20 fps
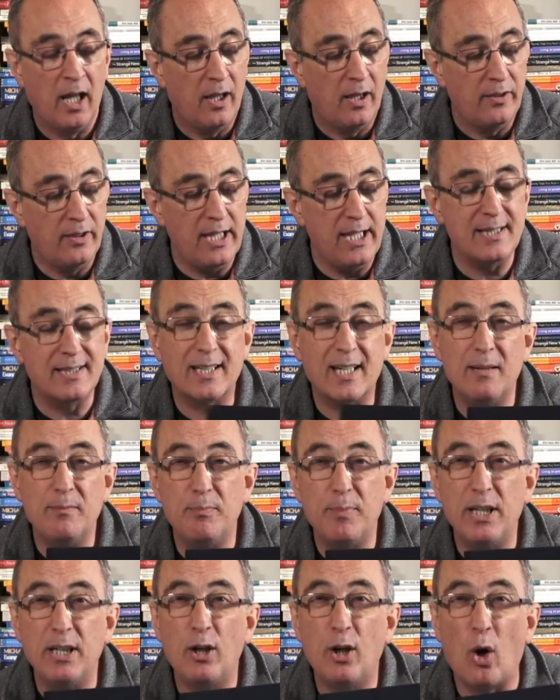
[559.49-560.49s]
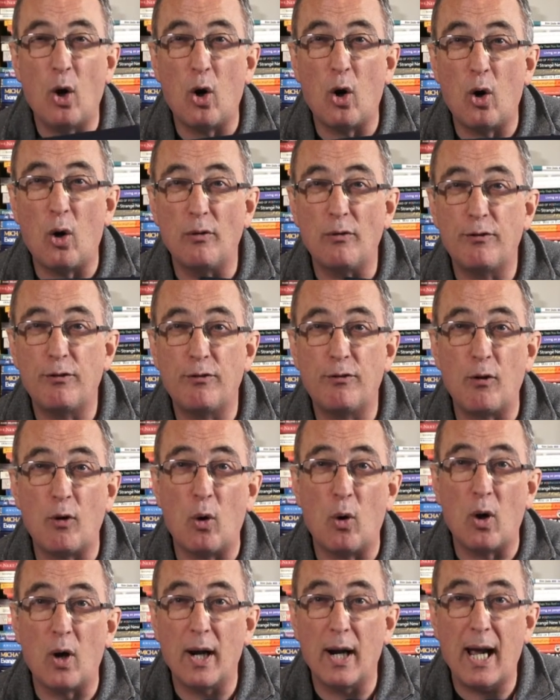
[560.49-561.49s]
These can be got
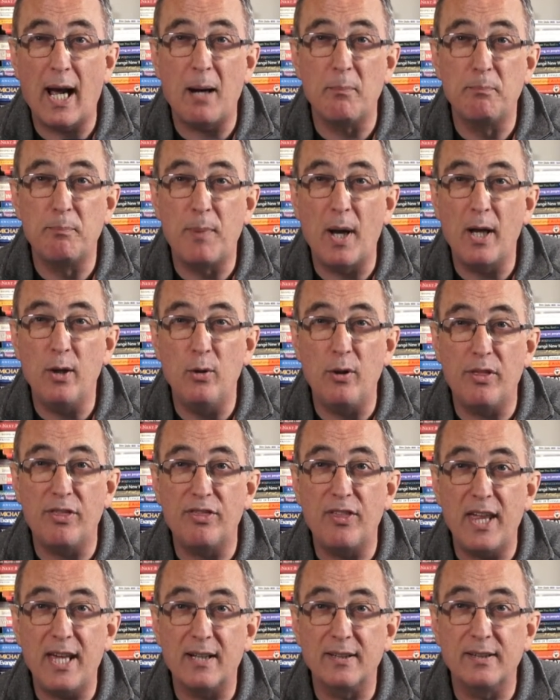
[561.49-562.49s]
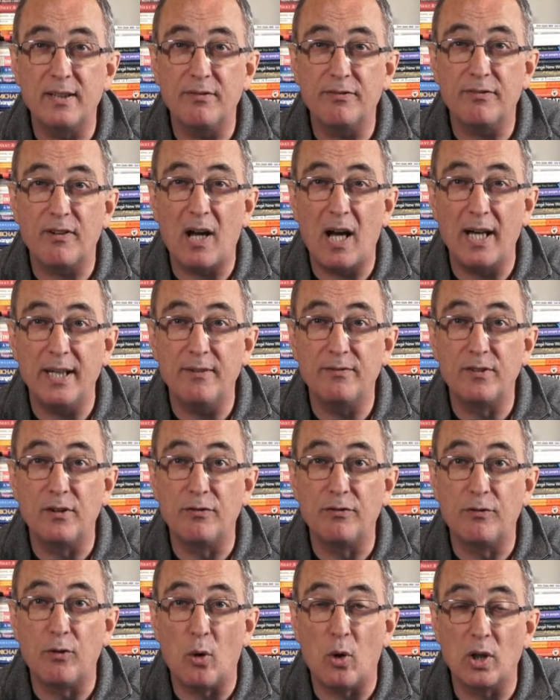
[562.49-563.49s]
for about 35 to
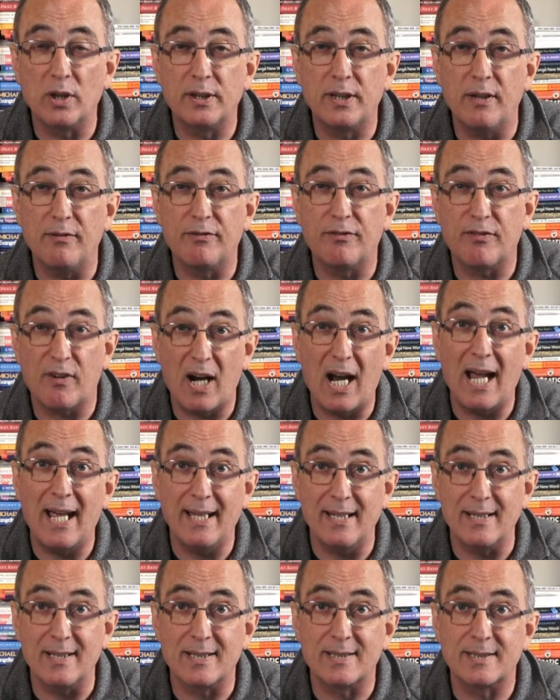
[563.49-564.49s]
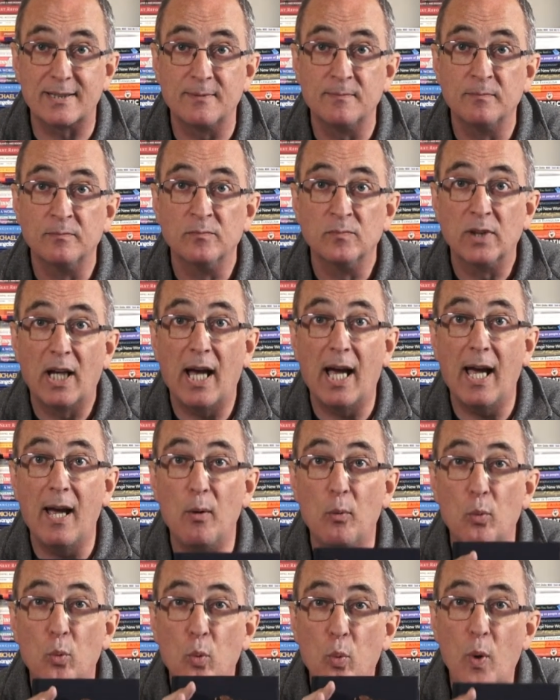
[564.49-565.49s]
40 francs.
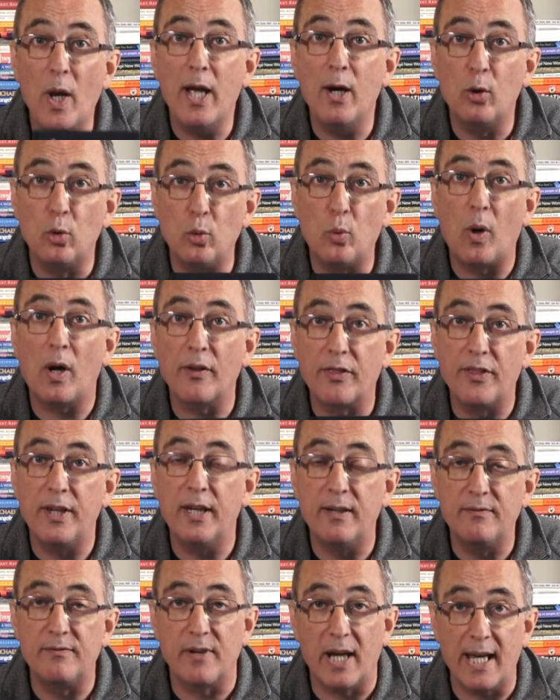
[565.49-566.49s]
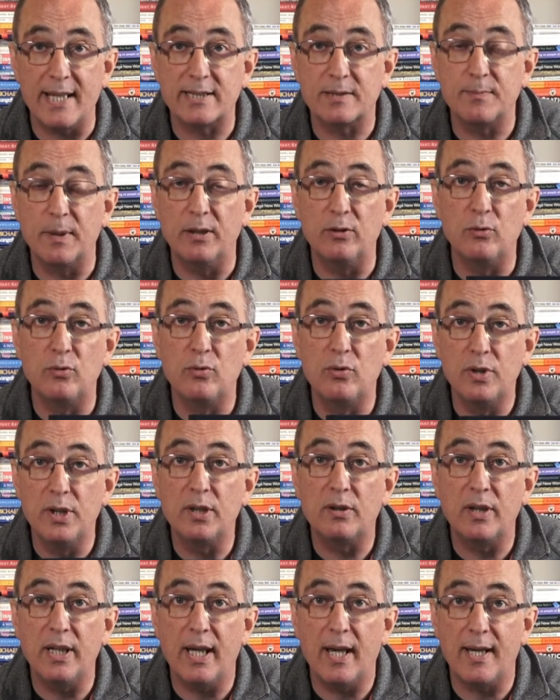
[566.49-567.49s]
Well worth the investment,
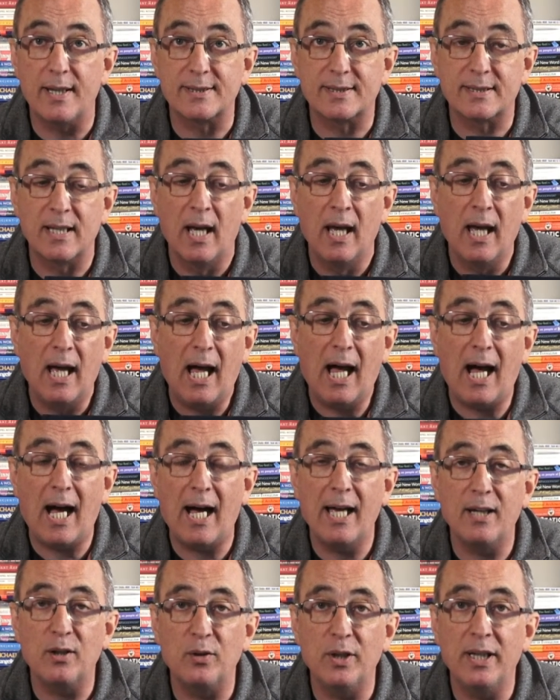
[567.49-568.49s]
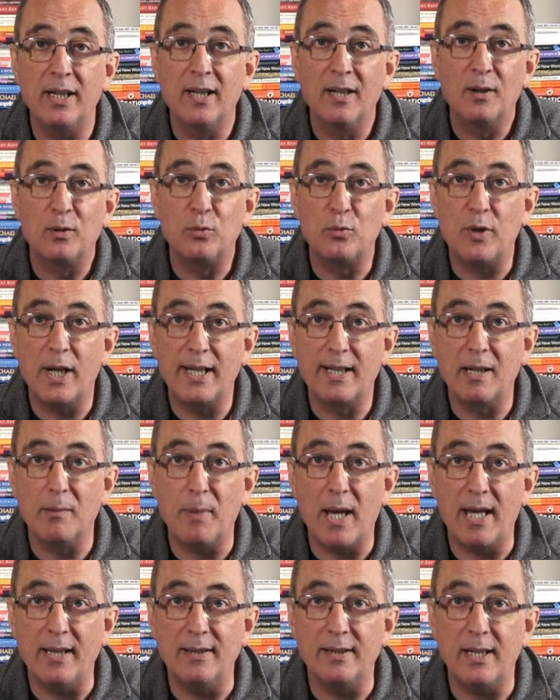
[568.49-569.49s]
really is highly
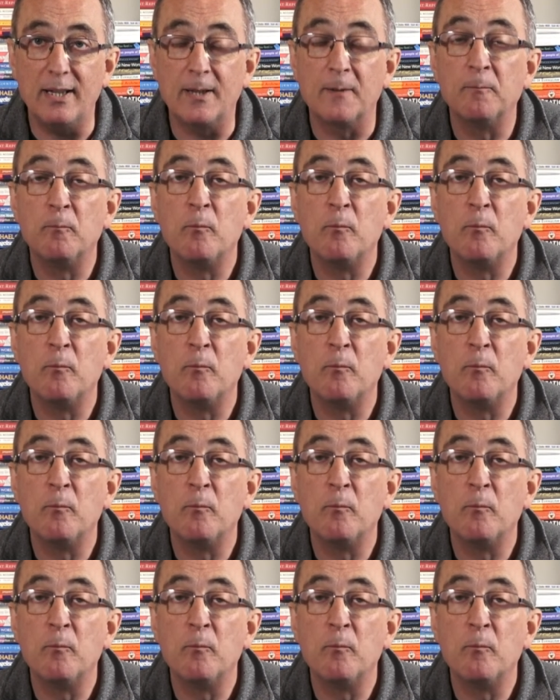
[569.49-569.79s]
recommended.